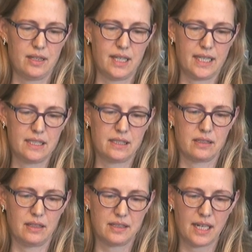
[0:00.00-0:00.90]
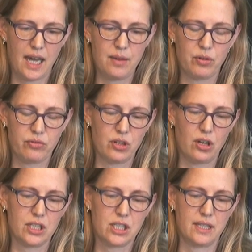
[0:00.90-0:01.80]
That is a type of
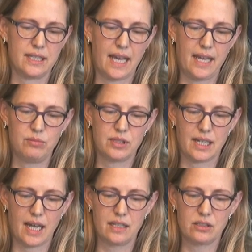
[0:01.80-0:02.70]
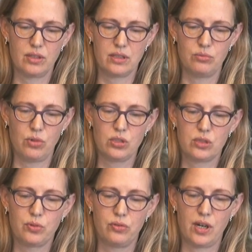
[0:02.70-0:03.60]
knowledge that aims at answering the
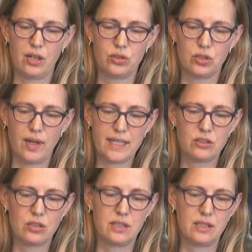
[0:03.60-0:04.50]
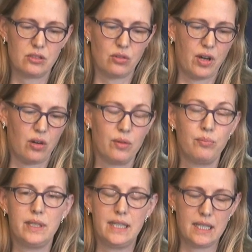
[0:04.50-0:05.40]
most profound questions of our
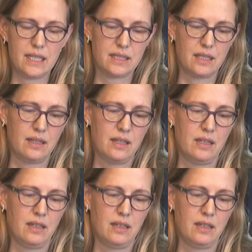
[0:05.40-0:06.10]
being,